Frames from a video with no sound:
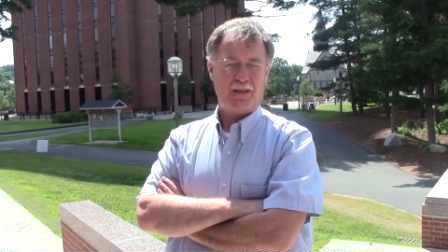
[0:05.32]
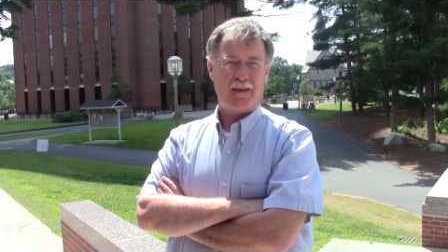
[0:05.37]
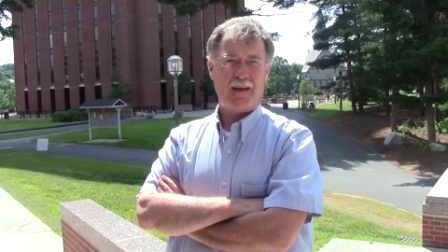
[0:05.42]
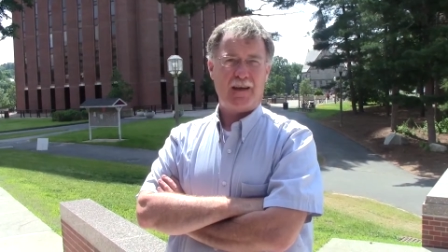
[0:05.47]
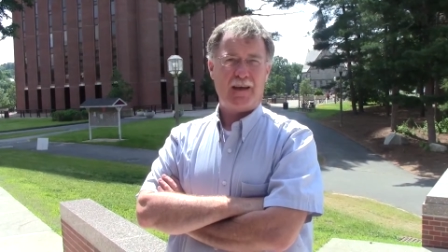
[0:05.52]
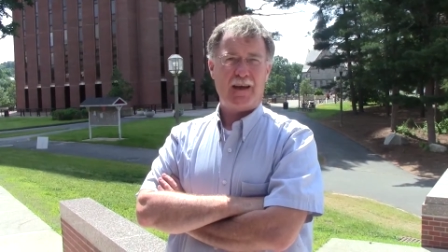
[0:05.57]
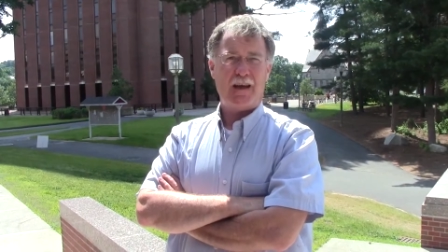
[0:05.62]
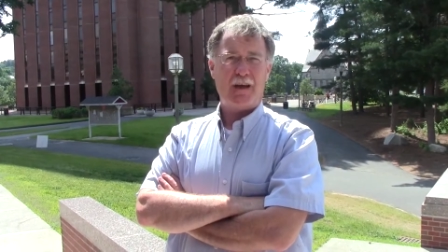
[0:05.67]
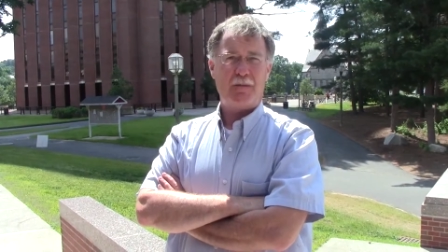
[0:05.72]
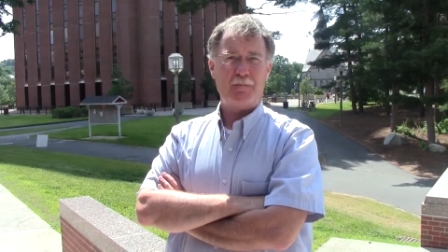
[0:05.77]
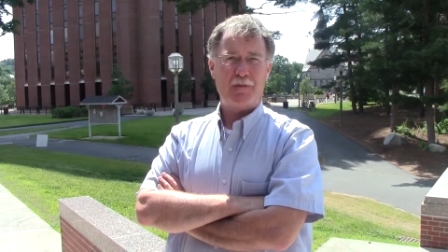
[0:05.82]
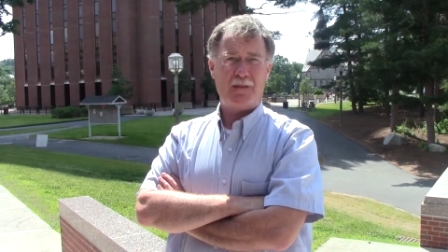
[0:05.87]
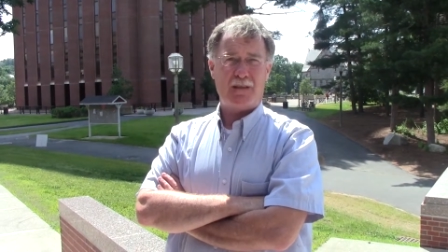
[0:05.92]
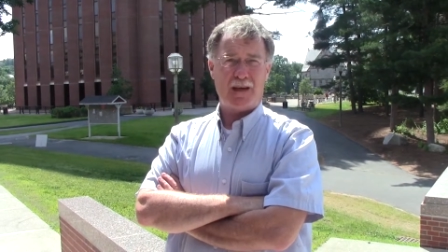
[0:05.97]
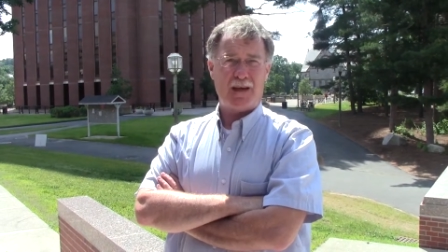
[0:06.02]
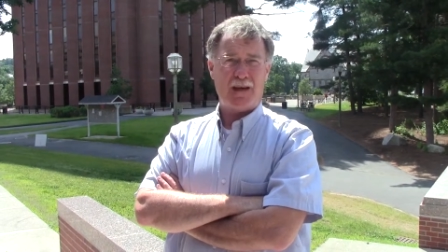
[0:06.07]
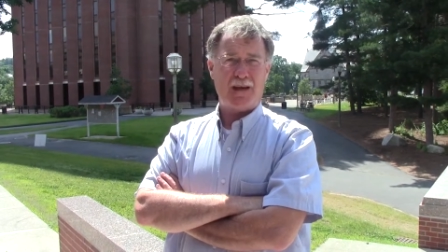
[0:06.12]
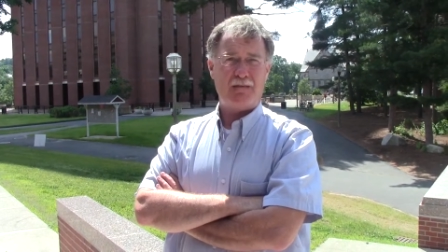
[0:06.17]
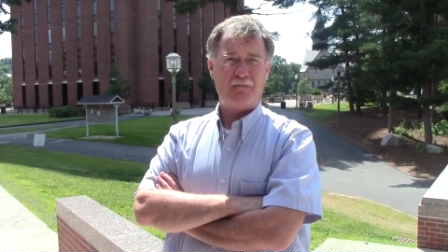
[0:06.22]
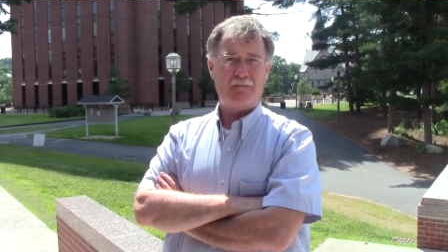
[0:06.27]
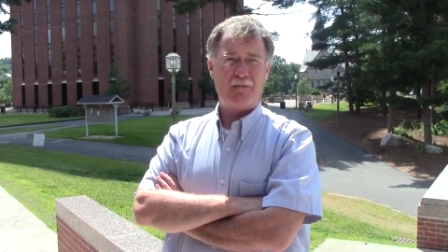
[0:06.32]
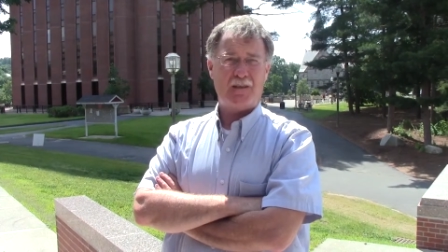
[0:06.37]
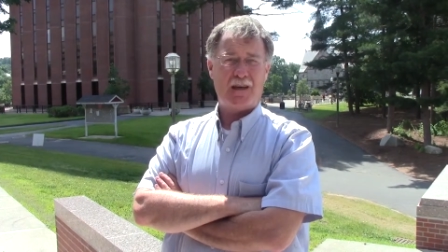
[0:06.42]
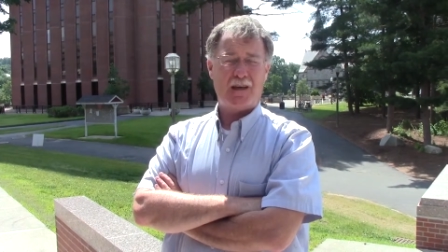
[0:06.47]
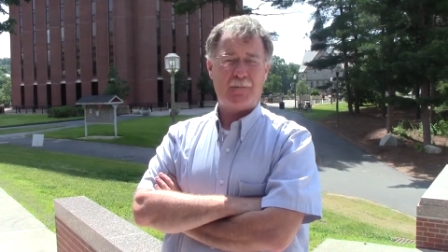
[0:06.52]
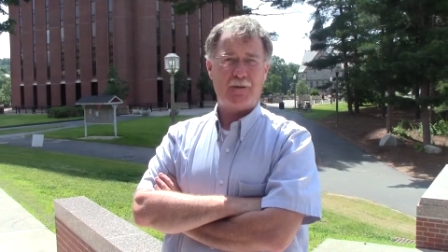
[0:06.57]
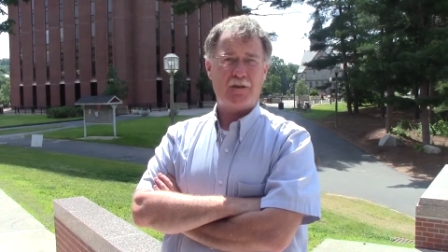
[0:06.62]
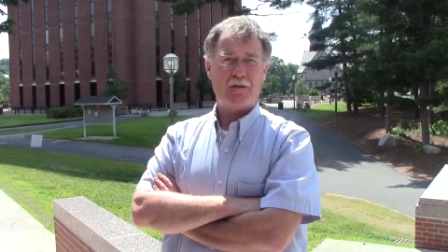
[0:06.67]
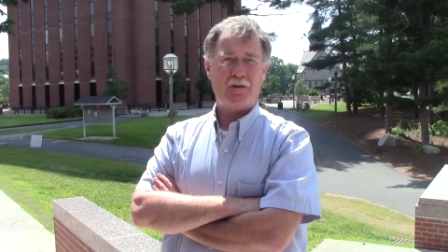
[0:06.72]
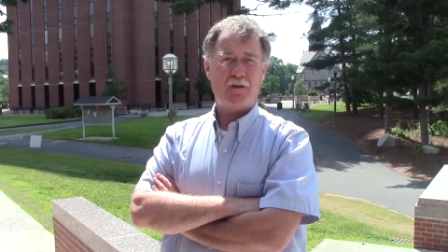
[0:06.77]
Hey, I'm Don
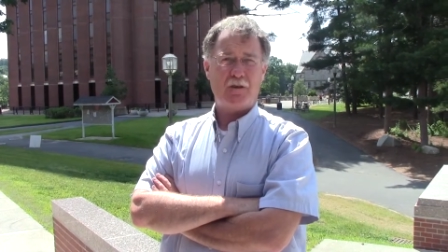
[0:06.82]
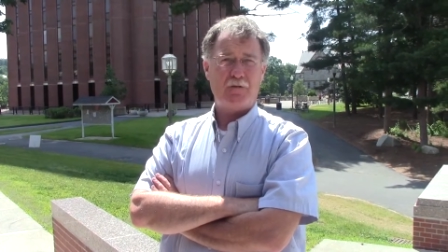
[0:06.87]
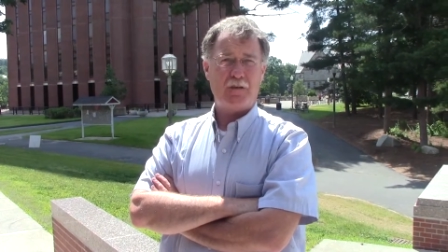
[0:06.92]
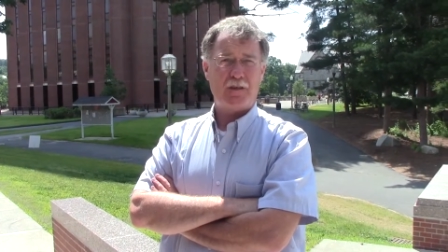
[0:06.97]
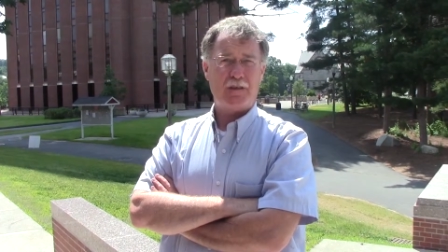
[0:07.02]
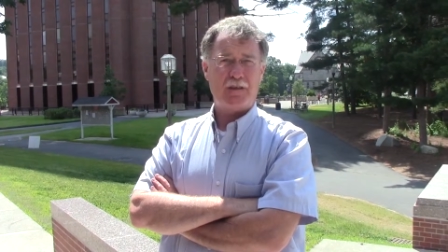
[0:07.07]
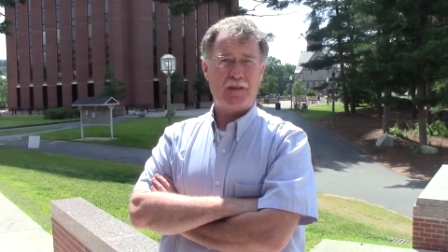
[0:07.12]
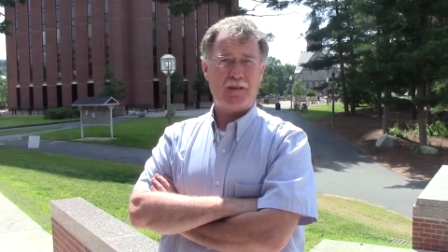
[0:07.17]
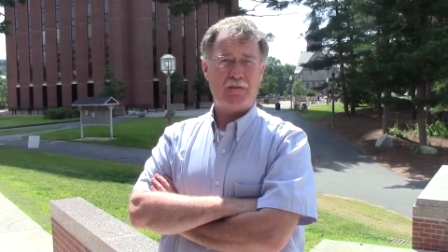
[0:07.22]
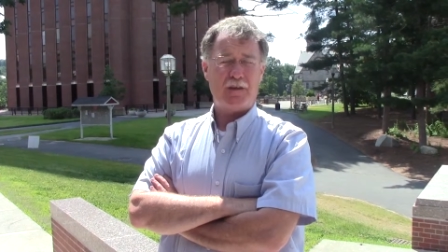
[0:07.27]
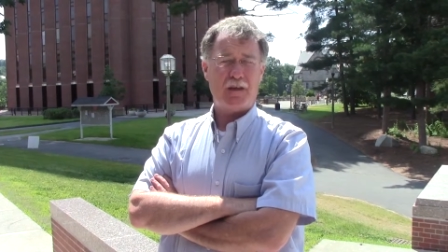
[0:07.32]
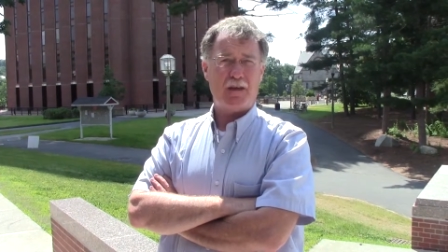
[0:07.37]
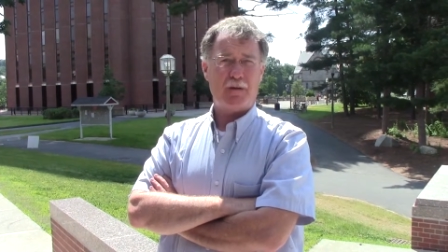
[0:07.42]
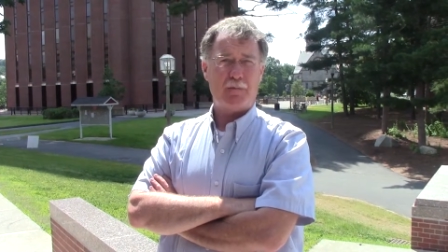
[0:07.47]
Tomaskovic Devey.